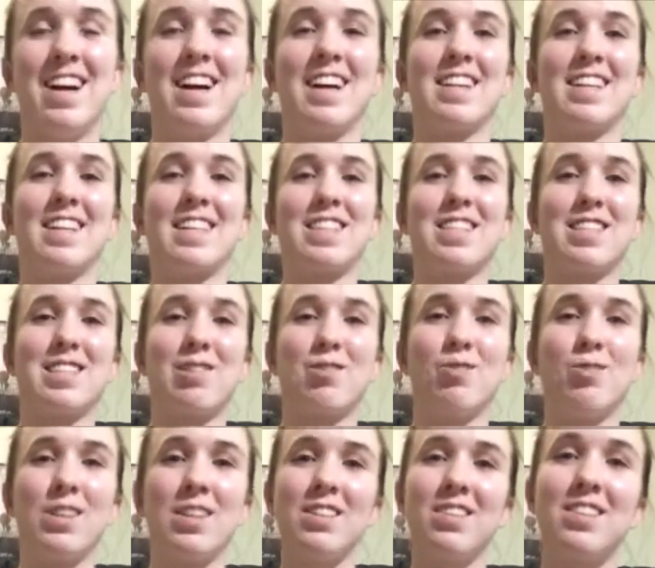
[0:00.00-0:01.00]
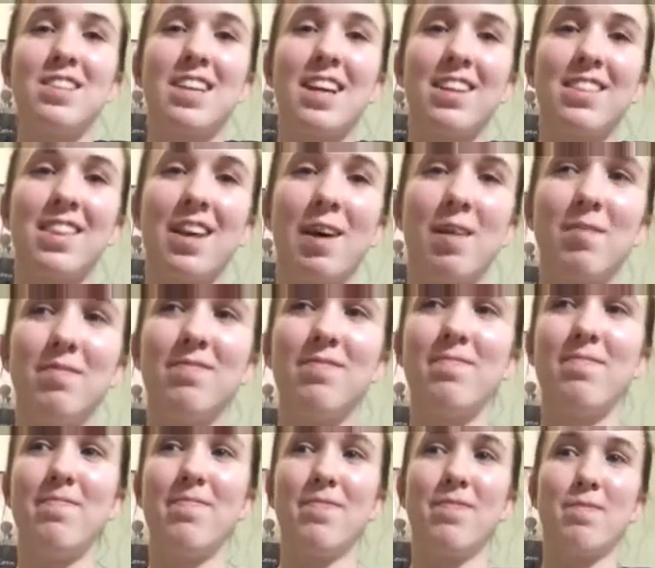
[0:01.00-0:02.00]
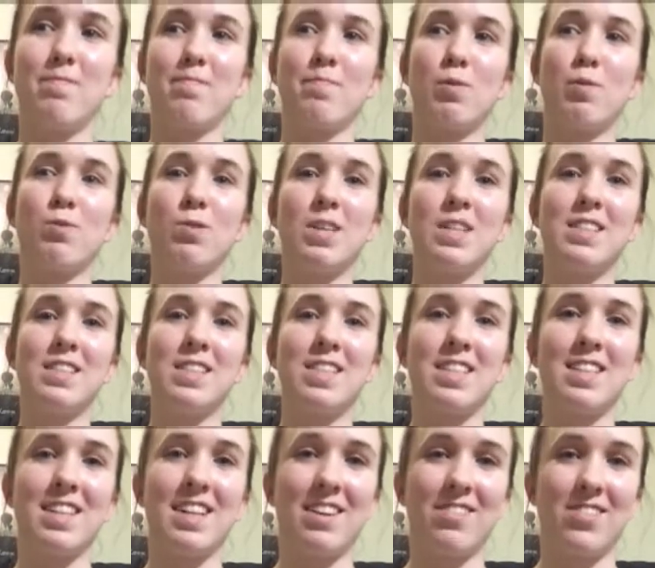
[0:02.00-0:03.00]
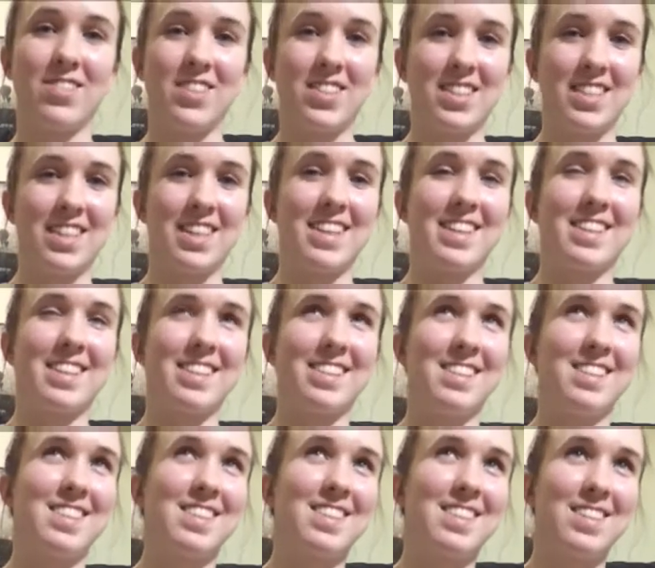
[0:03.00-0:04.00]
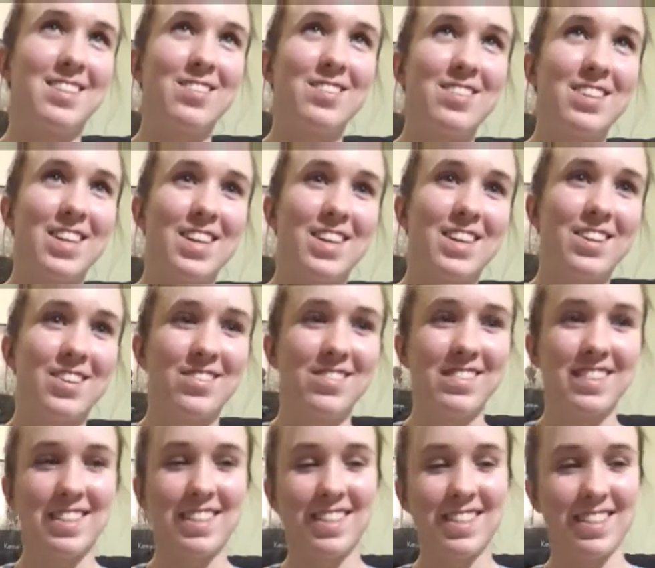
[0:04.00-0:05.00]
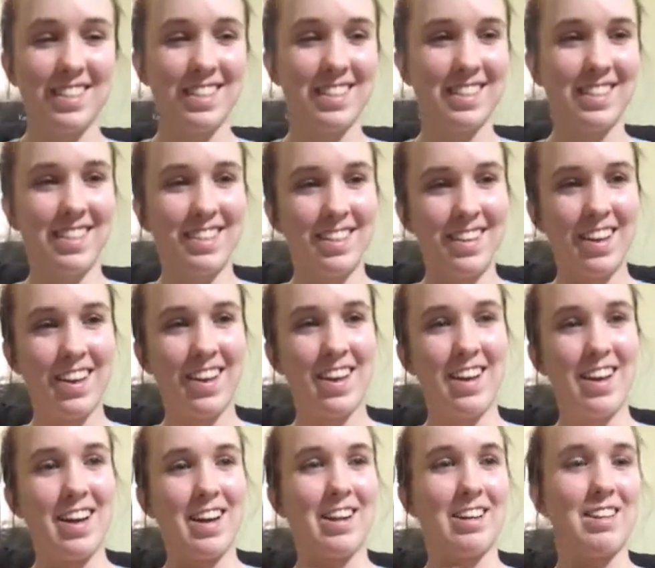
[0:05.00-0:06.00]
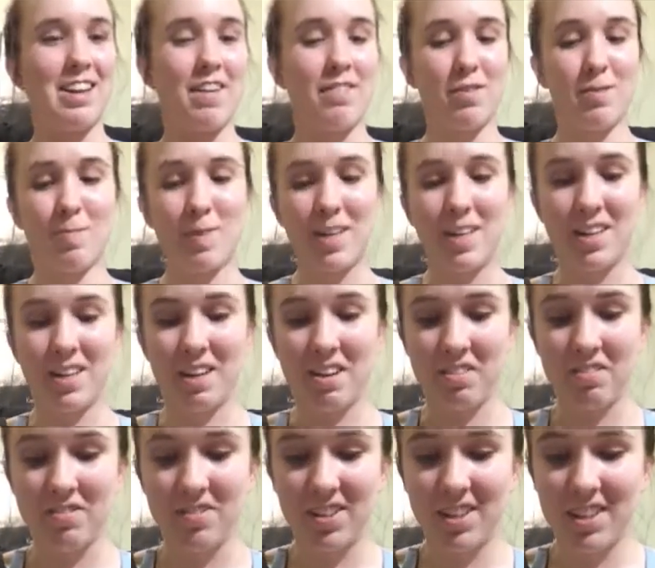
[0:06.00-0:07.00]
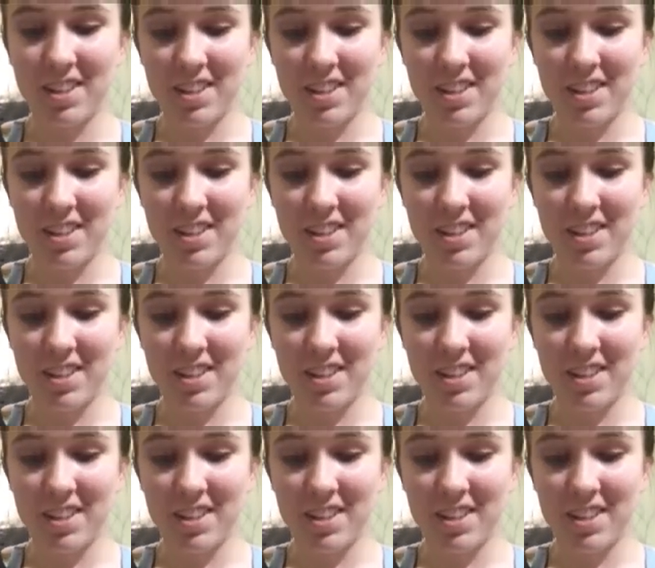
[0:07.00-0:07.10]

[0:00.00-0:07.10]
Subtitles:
I like squealed at that point. I was like, it's so cute. I'll never be in love.